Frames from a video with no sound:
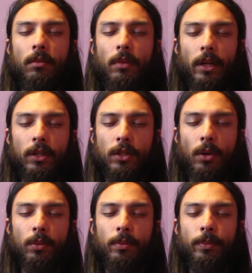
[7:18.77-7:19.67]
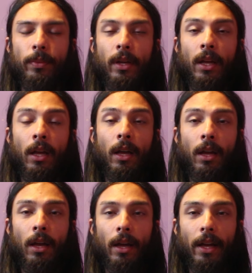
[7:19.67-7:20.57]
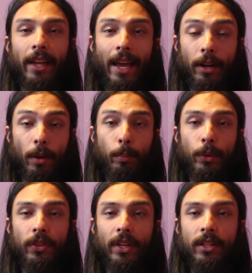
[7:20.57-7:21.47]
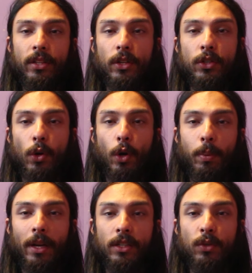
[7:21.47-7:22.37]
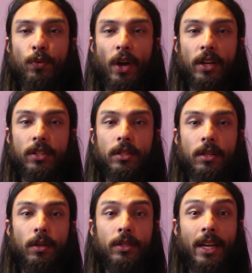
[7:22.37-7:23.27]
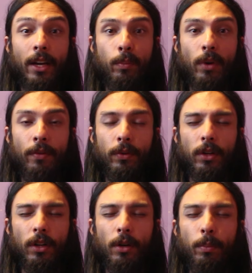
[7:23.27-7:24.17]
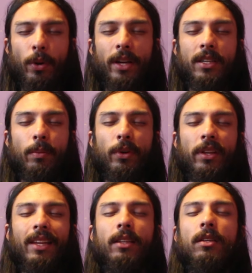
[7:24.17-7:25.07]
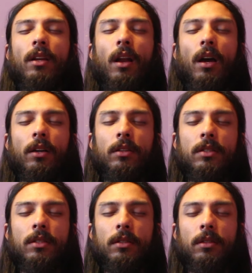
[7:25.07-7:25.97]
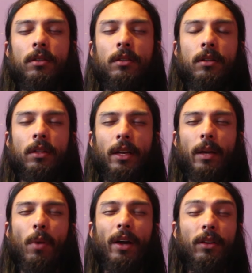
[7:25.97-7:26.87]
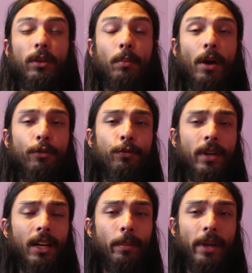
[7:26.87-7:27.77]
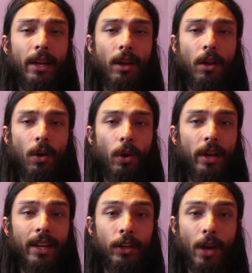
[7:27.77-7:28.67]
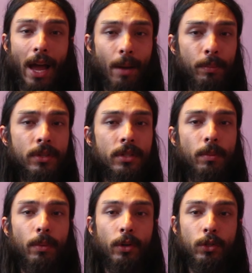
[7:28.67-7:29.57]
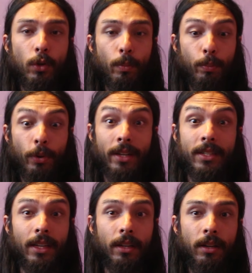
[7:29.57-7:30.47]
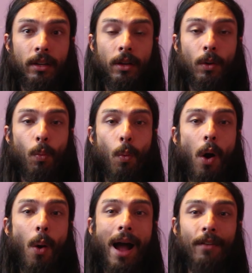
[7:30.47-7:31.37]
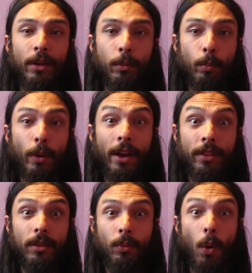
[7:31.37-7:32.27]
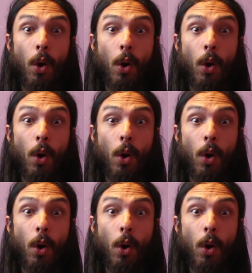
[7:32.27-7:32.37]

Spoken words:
Like so. Again, breathe into the solar plexus first. Second breath, you're going to compress it, breathe into the lungs. You might feel a bit in your abs because you're compressing while having your breath,